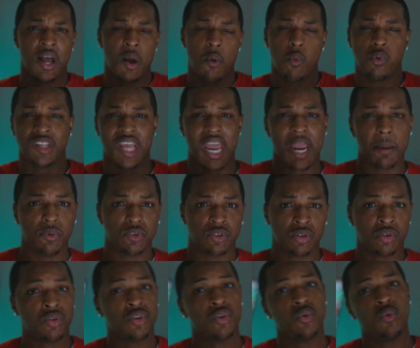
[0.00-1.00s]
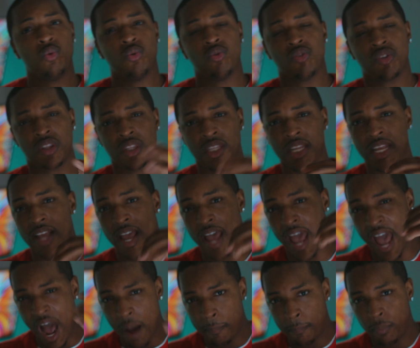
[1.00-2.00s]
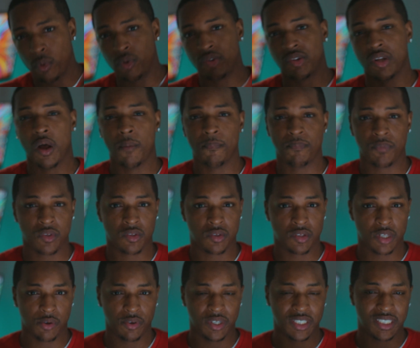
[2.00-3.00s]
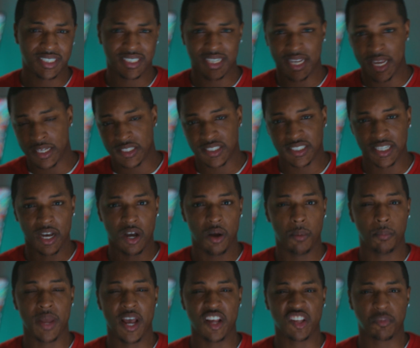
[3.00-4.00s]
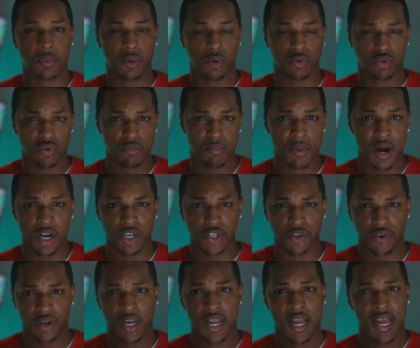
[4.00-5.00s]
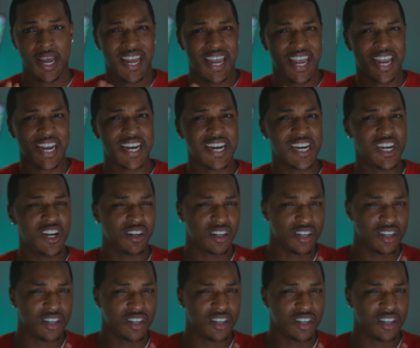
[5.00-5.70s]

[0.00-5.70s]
was able to use Apple's Series 6 SpO2 monitoring and get a